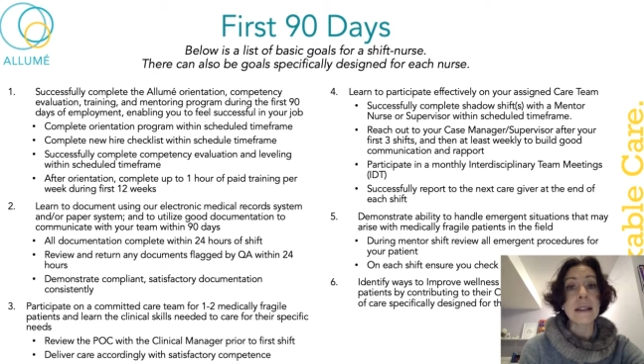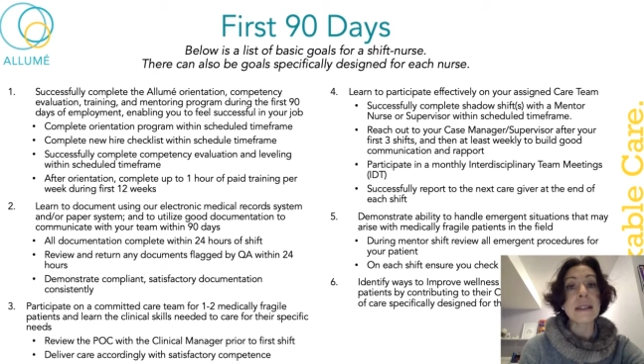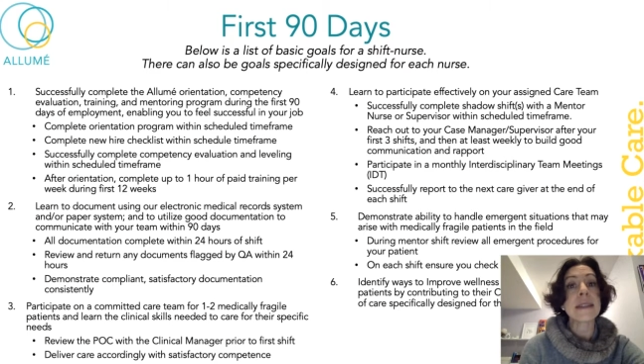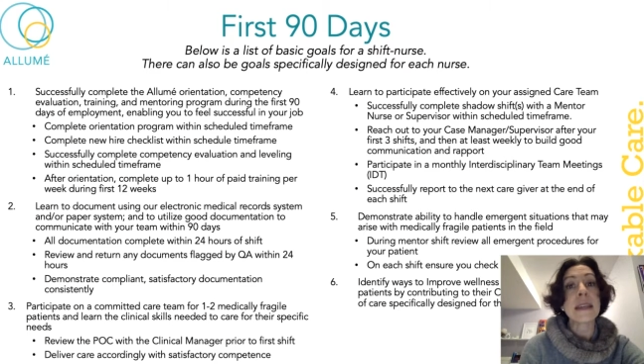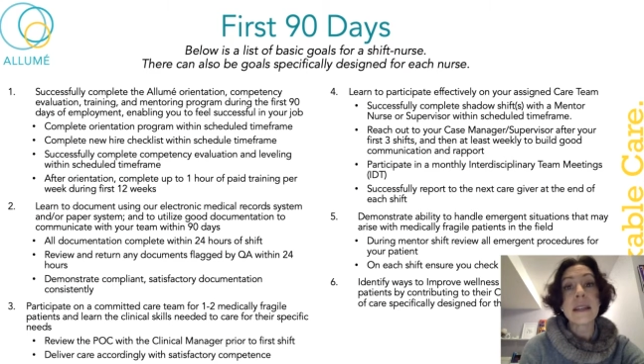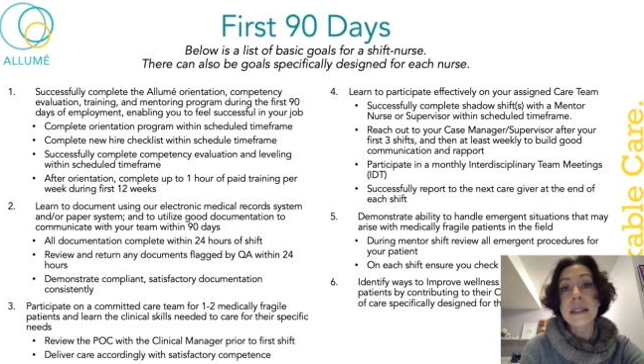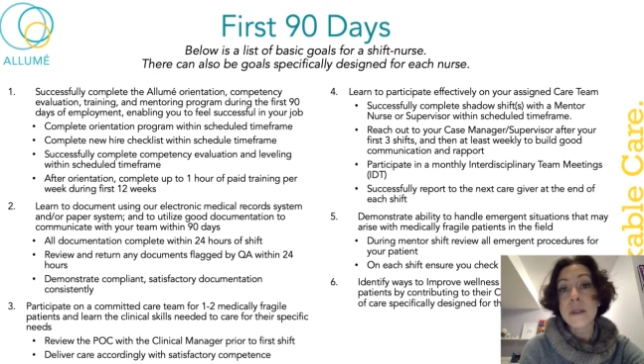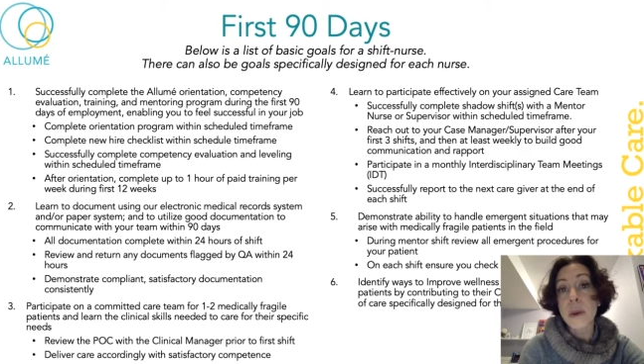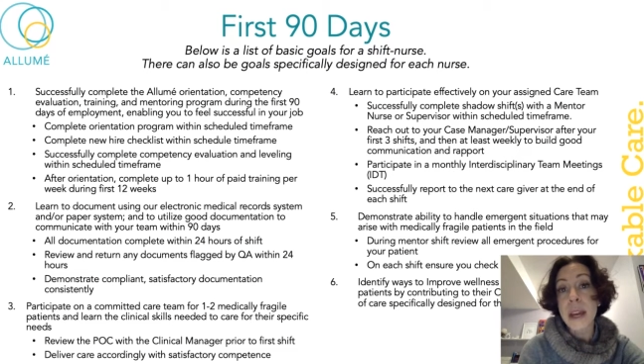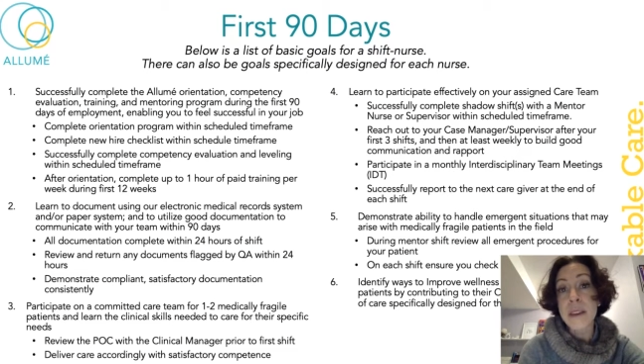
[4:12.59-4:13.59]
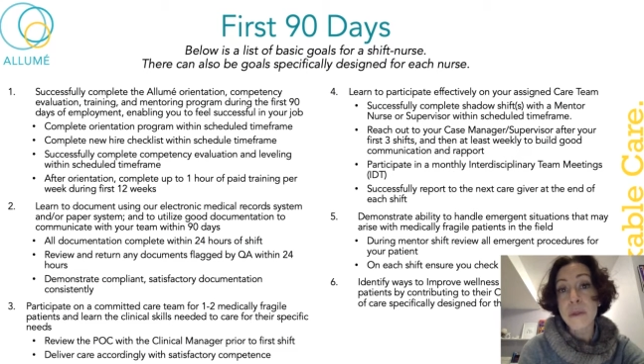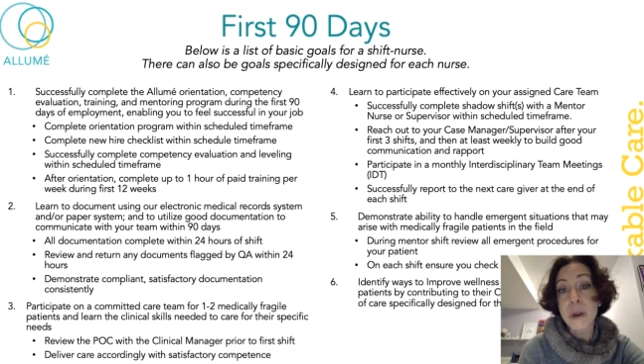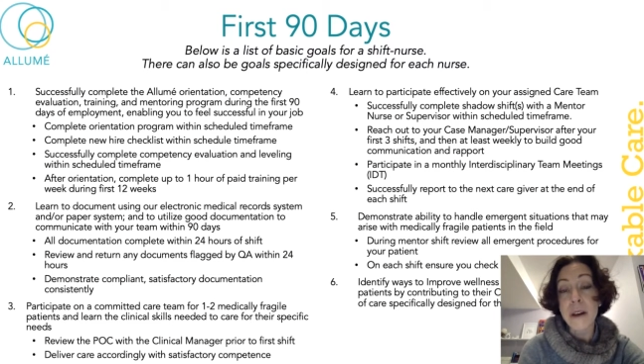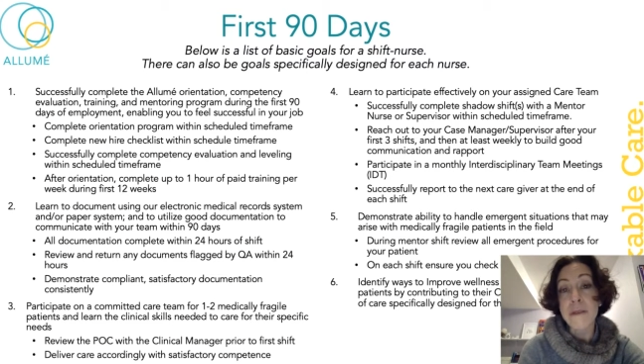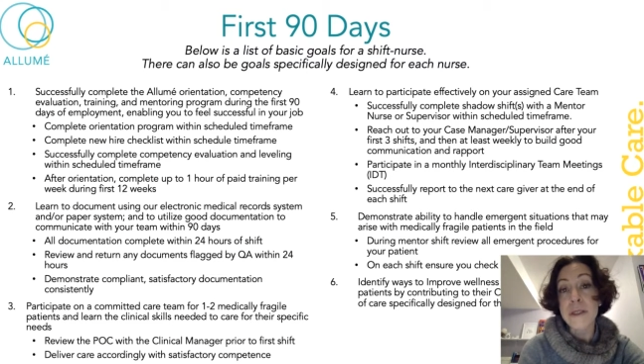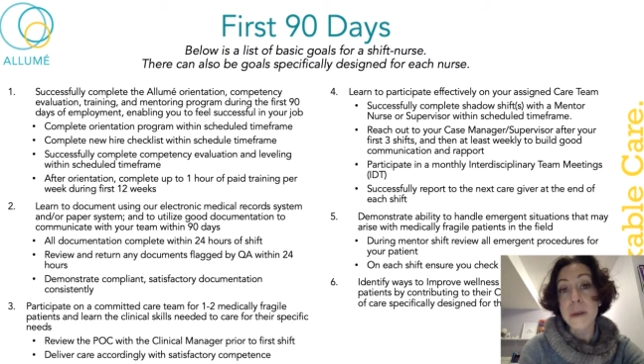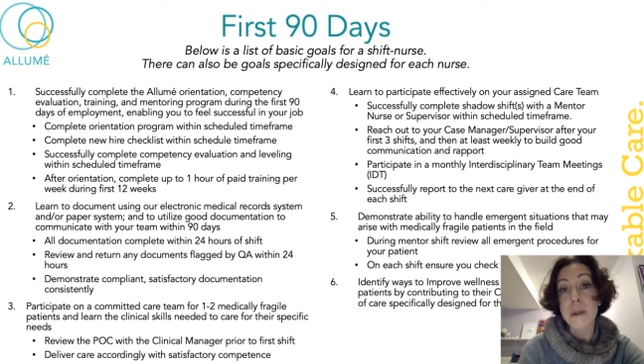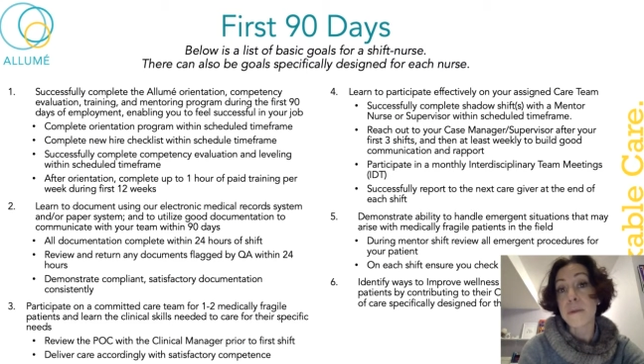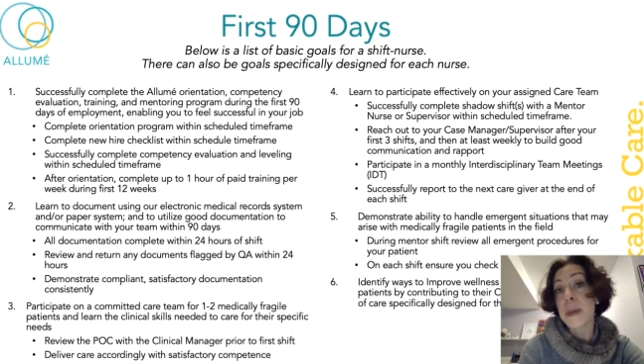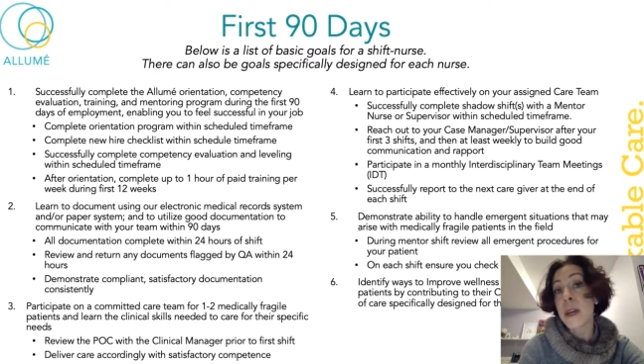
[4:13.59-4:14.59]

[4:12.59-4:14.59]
See it as a way of